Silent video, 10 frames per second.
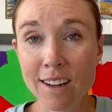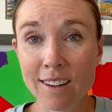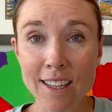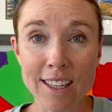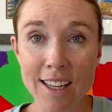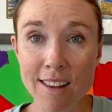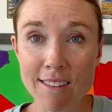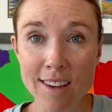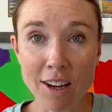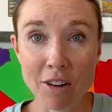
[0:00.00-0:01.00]
let the kids
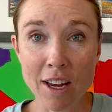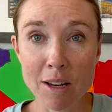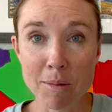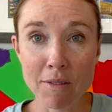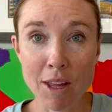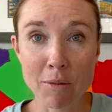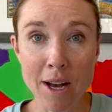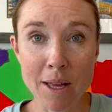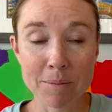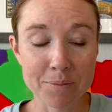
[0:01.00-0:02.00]
decorate them if they want.